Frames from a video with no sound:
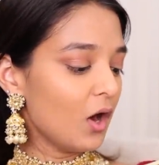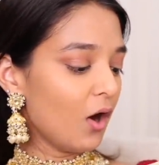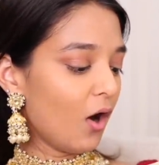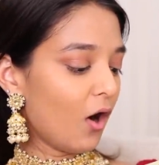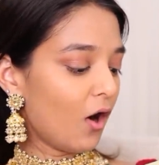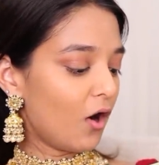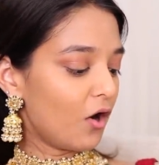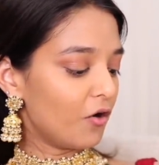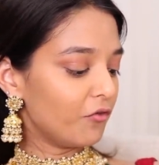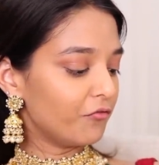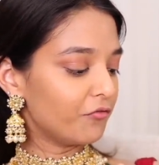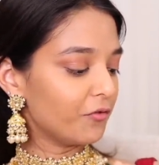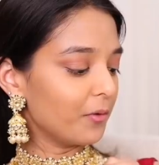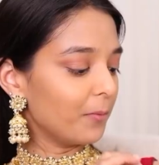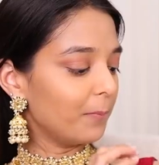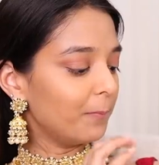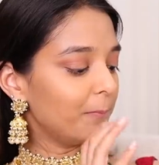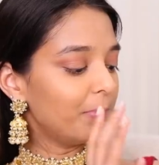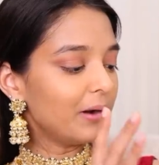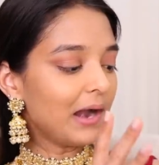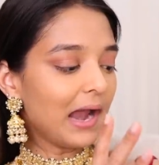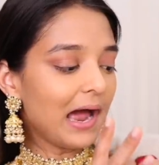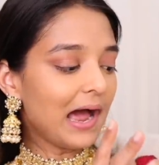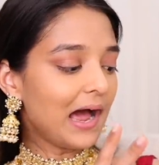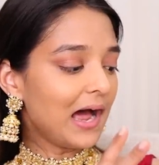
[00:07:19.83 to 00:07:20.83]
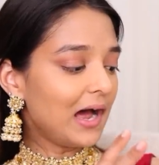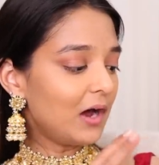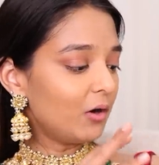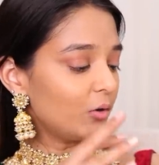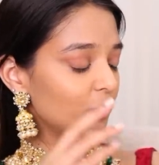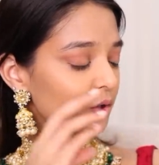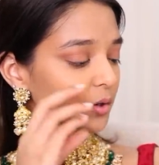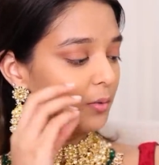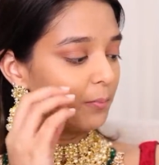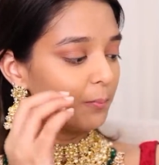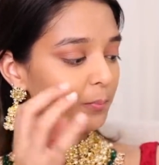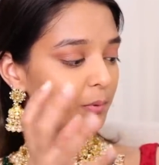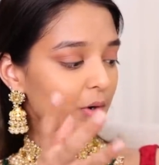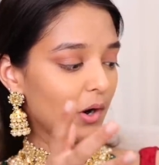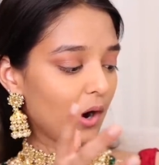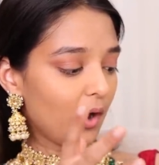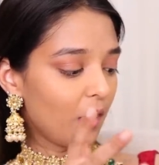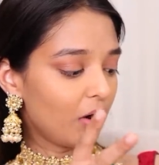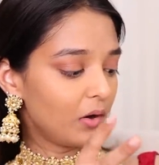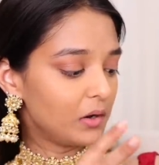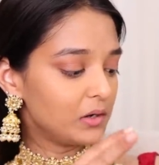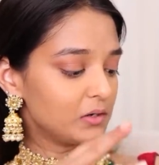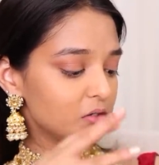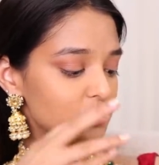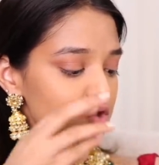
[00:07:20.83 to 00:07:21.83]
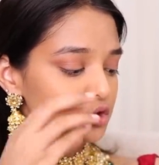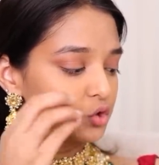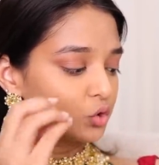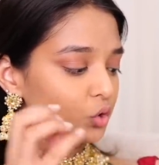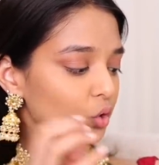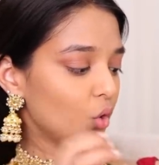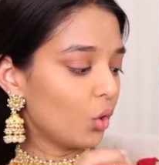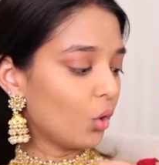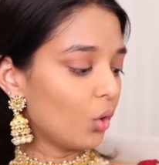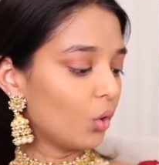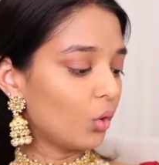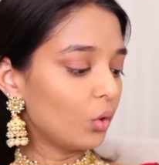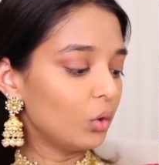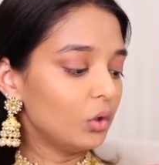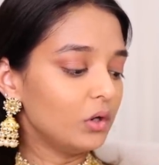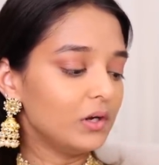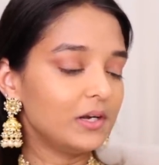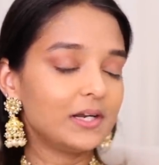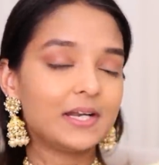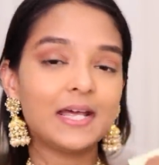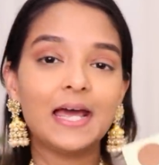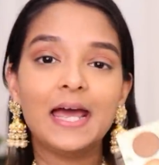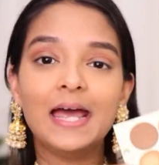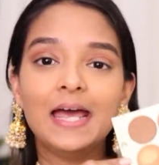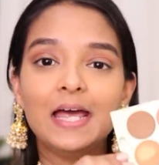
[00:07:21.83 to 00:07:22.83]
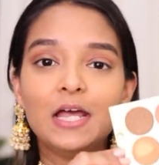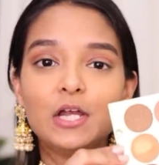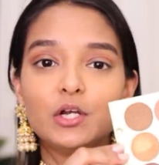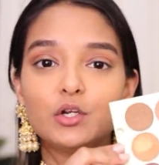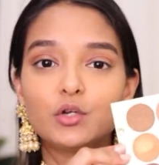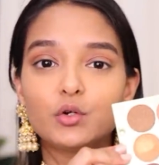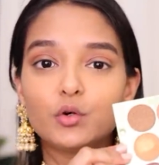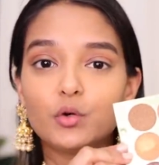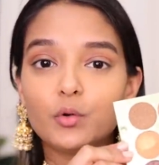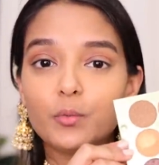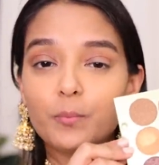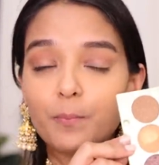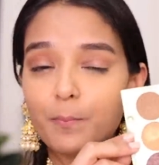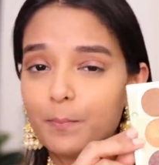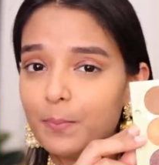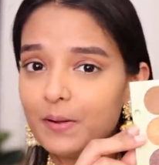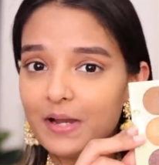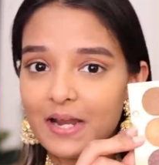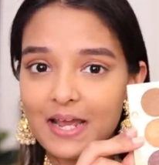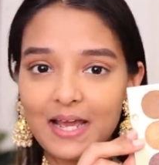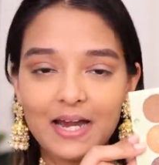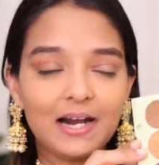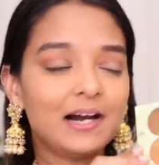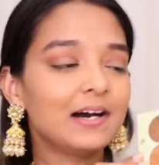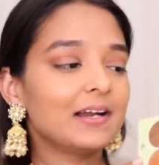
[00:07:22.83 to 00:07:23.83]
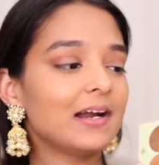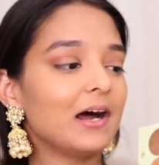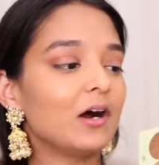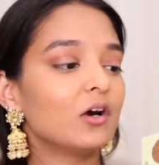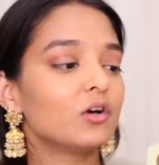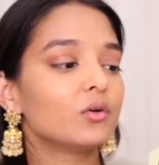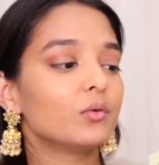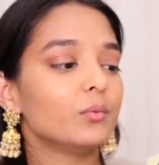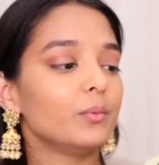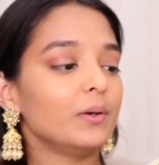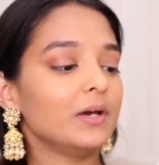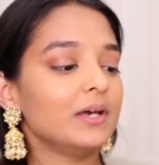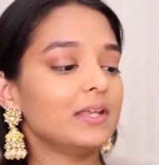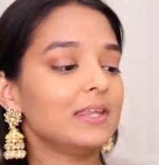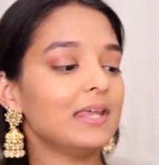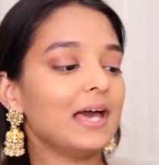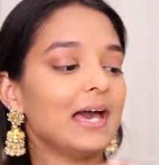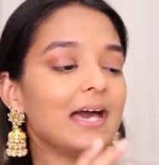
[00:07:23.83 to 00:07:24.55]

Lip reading: of brown, bronze, gold to play around with.